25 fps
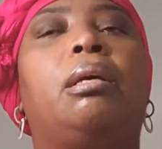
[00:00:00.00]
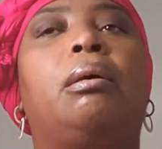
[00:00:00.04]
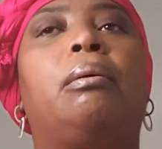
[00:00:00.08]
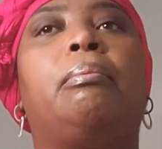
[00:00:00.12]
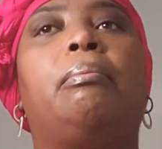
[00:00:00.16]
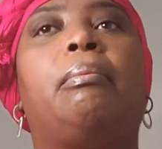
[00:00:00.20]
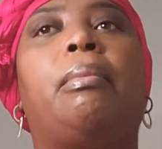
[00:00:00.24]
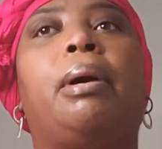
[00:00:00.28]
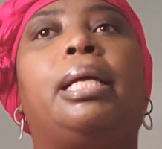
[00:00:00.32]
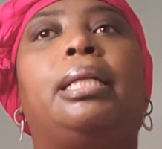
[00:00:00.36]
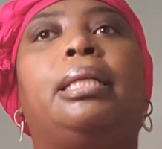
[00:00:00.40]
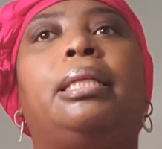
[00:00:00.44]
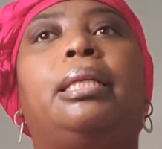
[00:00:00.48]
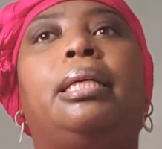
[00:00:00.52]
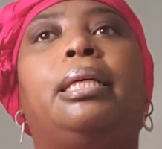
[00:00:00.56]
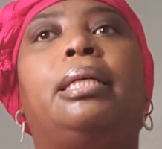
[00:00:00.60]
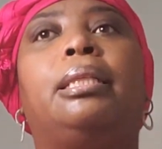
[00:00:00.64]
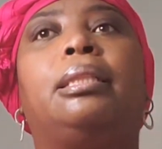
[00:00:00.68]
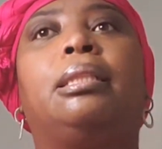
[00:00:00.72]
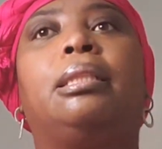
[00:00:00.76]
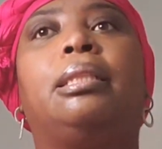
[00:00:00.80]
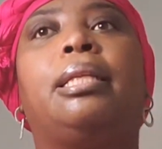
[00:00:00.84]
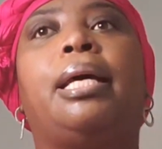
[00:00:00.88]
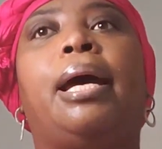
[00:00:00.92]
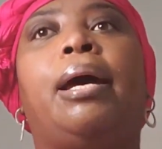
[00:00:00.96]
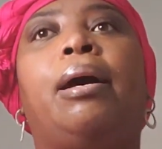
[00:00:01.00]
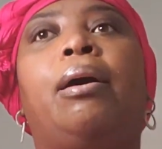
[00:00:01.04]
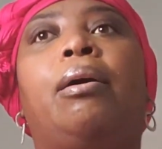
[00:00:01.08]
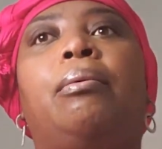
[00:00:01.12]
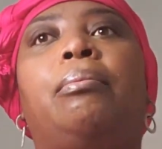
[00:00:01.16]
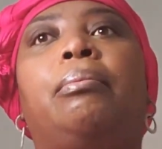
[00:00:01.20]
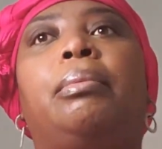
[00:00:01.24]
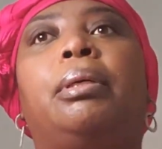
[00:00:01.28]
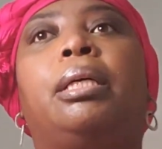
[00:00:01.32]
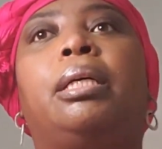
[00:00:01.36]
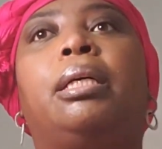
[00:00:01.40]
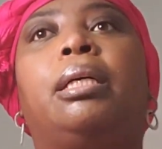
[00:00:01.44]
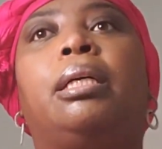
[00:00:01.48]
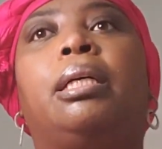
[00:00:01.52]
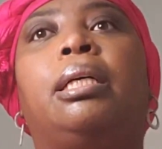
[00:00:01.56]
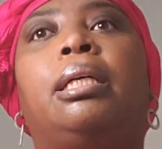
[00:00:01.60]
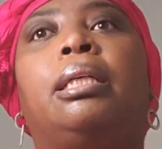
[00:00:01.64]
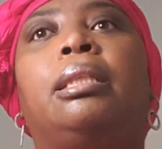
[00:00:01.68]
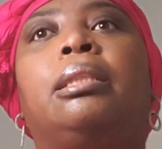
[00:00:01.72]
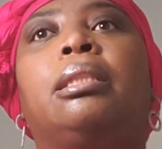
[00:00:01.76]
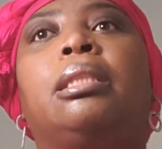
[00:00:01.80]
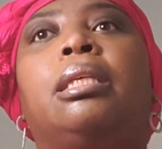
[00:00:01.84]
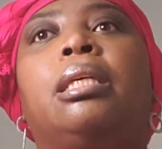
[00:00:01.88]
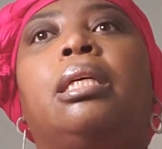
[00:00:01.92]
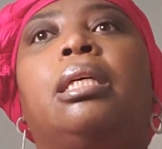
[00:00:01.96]
my desk down
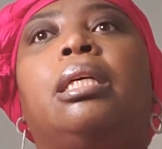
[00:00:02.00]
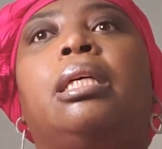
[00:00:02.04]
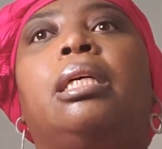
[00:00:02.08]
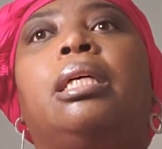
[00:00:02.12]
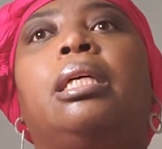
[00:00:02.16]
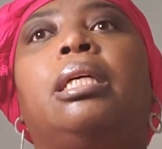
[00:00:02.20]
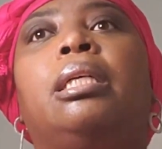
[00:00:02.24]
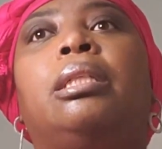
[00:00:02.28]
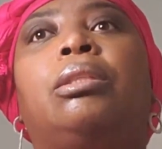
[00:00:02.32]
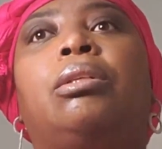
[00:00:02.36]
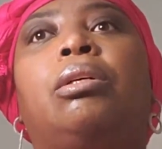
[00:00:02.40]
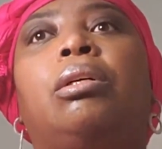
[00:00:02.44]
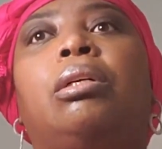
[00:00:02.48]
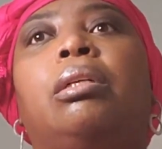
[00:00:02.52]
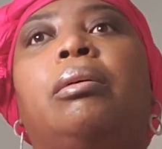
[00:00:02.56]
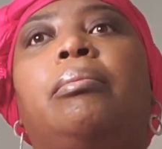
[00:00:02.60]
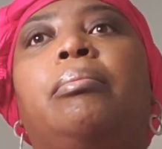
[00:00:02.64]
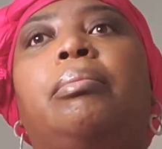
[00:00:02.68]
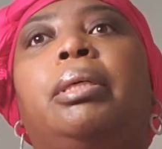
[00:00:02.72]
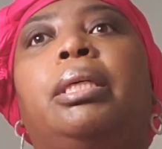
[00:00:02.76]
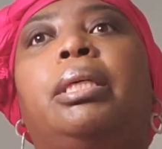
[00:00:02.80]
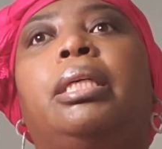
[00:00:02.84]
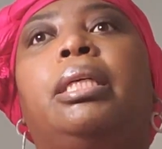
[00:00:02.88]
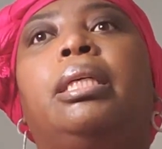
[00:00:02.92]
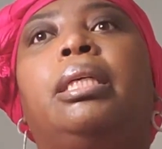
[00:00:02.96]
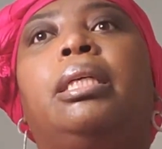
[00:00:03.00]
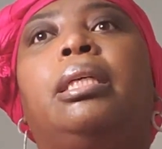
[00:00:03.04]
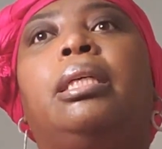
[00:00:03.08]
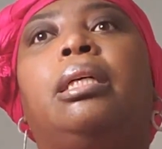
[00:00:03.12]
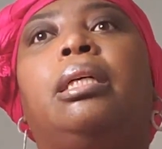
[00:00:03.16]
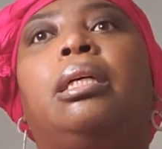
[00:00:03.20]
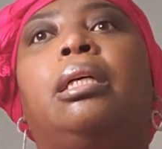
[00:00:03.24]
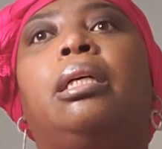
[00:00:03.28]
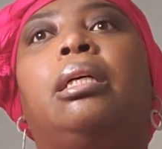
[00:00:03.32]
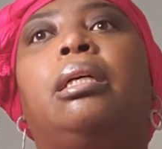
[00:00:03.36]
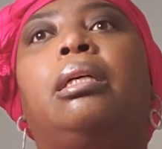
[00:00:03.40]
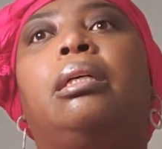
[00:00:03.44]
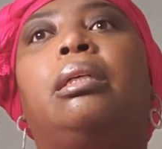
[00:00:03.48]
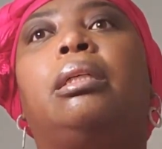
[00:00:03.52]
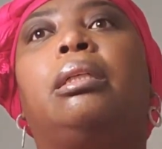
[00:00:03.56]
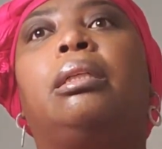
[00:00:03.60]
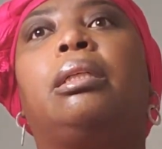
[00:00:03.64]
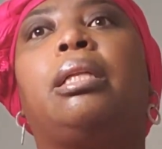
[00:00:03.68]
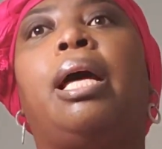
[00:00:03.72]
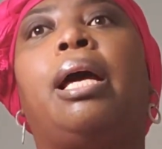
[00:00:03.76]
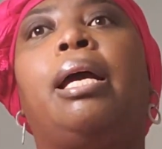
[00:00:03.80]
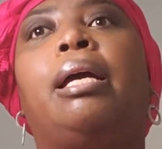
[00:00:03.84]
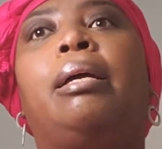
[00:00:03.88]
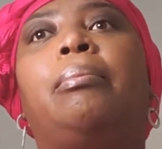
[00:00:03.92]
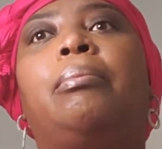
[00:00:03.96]
because it's going to be
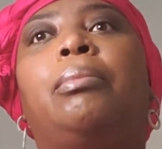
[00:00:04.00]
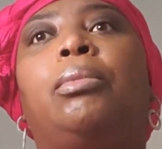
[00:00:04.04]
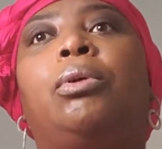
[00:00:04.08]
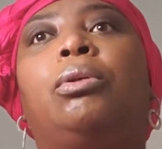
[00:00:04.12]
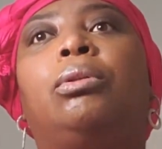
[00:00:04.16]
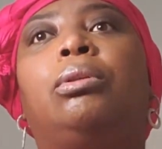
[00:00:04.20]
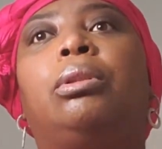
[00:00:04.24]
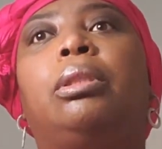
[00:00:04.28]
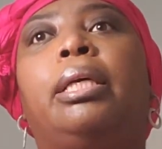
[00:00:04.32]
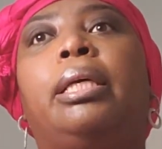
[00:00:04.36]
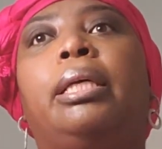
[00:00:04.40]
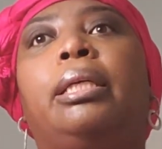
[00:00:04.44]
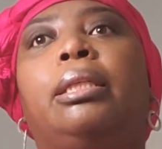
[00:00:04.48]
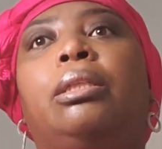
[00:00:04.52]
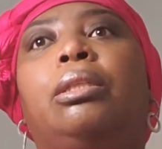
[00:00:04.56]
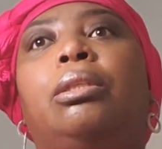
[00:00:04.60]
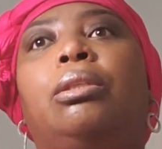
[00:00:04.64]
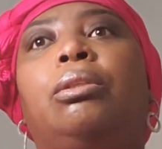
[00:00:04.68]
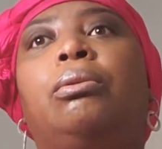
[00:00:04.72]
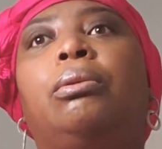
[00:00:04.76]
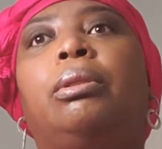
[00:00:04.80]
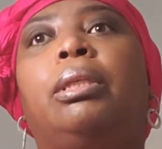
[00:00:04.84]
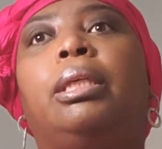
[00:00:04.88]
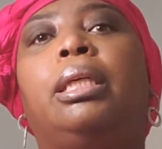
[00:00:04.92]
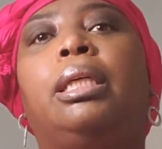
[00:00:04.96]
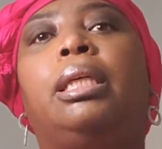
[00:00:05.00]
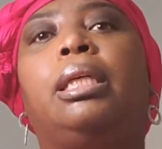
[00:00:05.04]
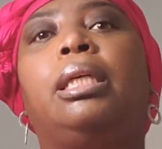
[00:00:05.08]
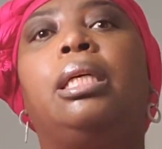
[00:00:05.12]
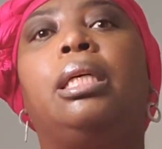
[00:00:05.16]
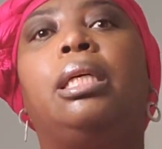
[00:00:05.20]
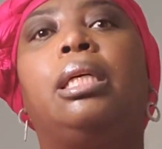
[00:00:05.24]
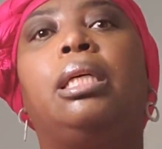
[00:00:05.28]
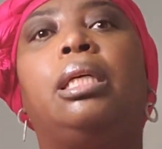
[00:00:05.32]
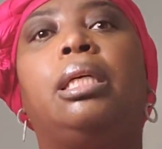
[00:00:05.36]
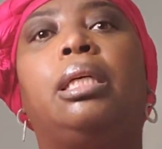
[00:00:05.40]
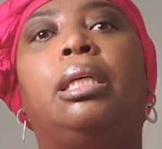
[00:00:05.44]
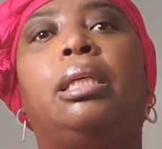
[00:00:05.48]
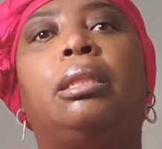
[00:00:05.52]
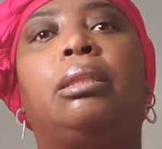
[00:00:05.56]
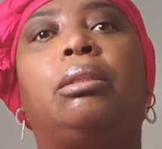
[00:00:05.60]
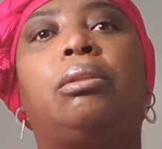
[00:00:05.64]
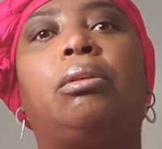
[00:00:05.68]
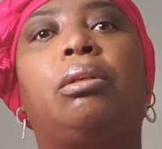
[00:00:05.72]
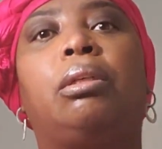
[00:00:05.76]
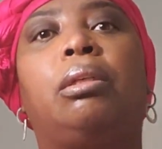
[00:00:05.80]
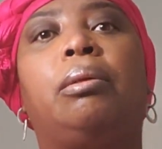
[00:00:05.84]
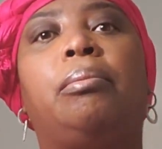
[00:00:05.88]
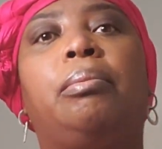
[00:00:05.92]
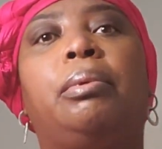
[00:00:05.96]
like multi-duty. It's
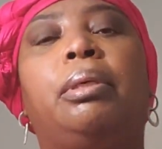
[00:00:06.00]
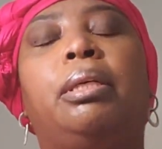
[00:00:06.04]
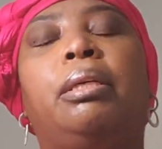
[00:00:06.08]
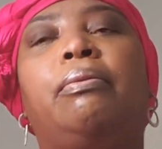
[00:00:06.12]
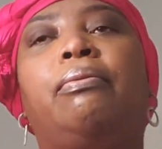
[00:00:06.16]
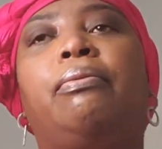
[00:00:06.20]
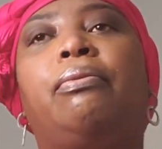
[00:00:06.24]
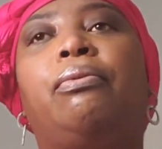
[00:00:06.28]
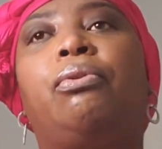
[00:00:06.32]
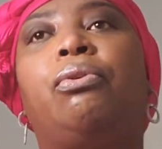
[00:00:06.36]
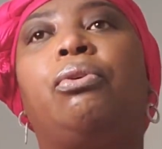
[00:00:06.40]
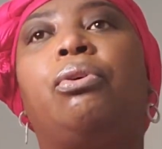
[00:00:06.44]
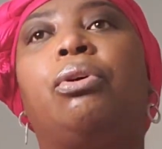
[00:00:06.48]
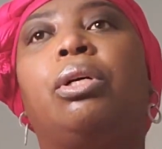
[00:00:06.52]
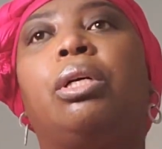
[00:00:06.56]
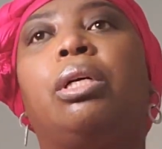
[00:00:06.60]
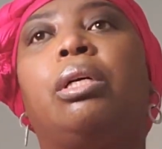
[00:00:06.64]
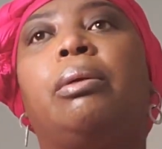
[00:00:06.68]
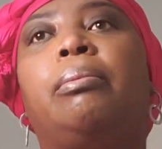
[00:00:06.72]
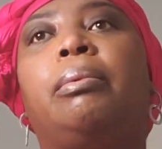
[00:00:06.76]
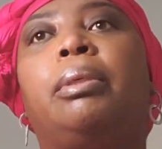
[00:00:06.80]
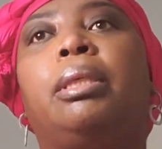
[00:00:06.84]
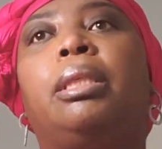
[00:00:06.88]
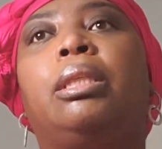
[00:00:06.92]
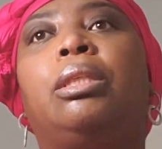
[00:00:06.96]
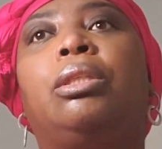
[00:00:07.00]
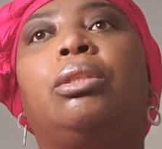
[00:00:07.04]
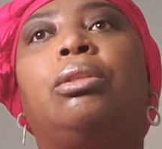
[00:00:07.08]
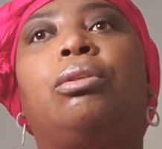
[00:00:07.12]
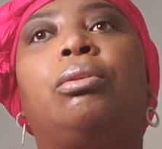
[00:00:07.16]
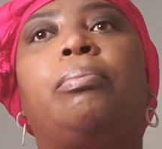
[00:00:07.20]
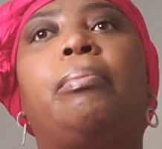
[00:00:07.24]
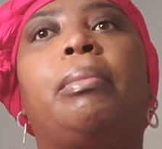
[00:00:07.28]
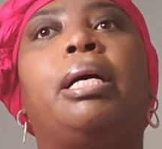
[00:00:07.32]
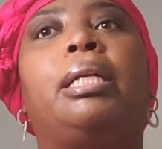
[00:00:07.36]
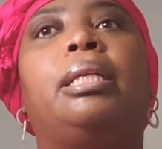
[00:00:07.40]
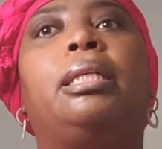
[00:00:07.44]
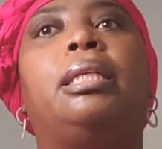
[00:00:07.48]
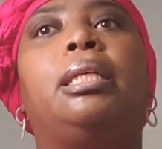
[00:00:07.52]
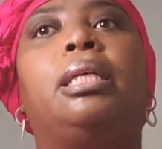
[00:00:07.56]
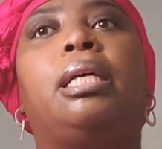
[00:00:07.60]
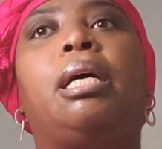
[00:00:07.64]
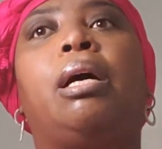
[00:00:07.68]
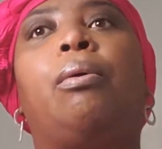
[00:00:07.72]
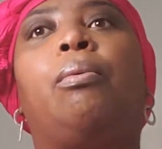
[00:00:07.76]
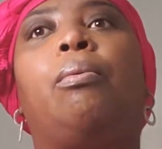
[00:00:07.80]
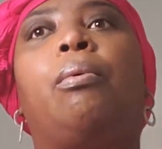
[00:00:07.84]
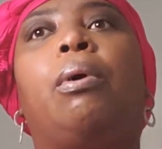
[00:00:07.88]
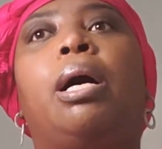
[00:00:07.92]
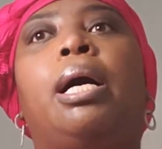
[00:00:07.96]
going to be for me to do my
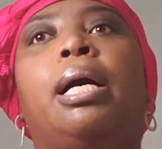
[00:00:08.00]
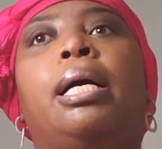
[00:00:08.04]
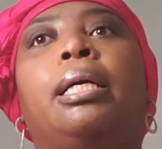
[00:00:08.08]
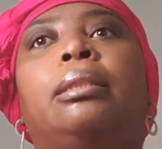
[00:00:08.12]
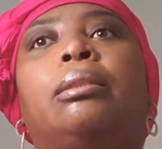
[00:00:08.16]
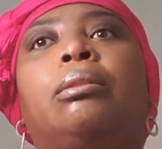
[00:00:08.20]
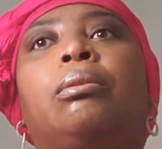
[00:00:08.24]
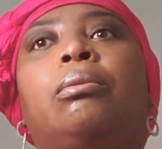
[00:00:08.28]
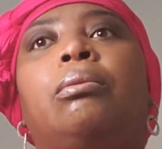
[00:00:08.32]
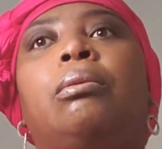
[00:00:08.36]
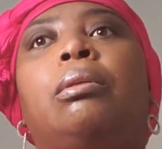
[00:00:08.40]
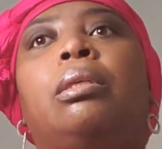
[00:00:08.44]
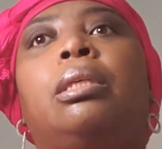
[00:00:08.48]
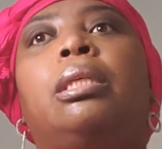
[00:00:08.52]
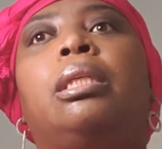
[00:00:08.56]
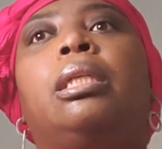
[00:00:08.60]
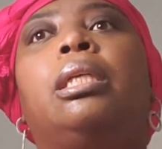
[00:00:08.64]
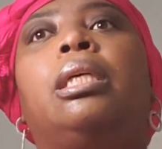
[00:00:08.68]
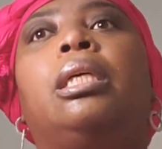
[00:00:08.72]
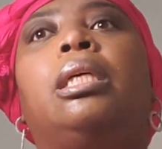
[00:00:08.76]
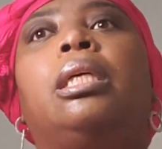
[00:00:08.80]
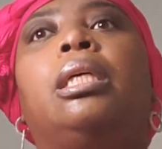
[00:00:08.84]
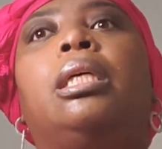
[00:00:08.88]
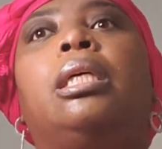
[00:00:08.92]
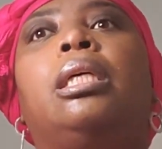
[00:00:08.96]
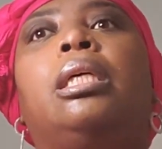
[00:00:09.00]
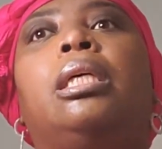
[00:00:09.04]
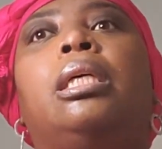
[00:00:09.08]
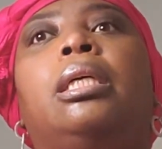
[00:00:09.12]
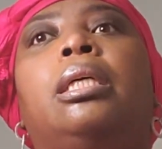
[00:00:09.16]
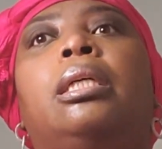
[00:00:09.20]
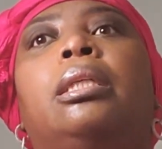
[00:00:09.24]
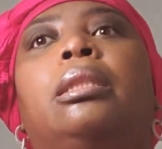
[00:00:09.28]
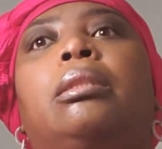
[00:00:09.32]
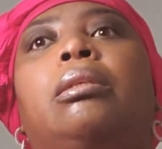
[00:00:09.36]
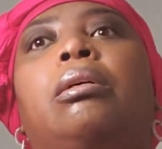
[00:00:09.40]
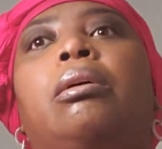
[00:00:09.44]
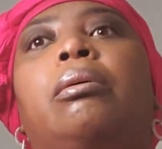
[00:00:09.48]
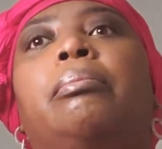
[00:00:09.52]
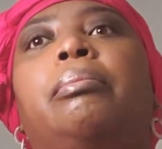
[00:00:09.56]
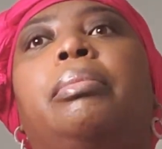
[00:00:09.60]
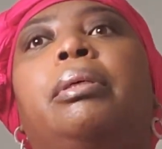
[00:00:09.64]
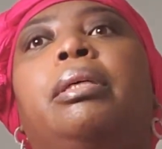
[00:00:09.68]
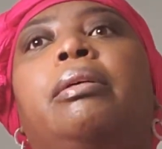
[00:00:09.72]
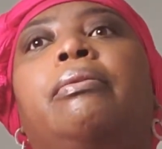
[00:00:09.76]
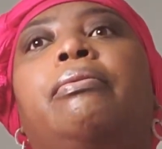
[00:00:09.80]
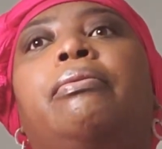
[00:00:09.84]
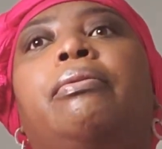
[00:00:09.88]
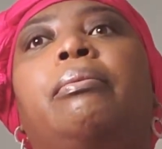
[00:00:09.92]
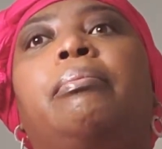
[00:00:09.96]
DIYs on. It's going to
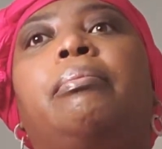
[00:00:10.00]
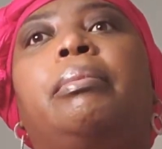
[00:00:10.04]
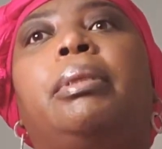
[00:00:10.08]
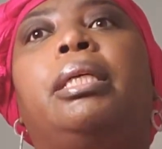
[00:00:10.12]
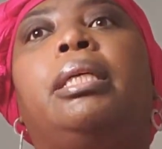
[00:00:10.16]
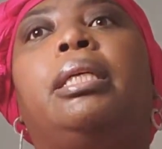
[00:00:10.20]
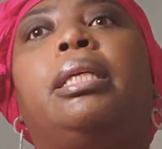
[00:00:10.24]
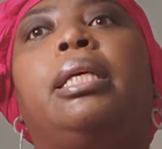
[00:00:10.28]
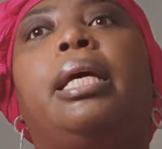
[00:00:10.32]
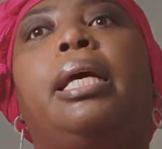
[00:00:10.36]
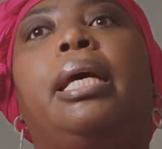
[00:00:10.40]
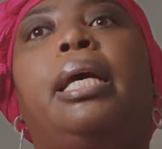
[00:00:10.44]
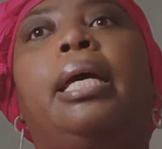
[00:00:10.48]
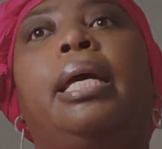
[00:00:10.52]
be for me to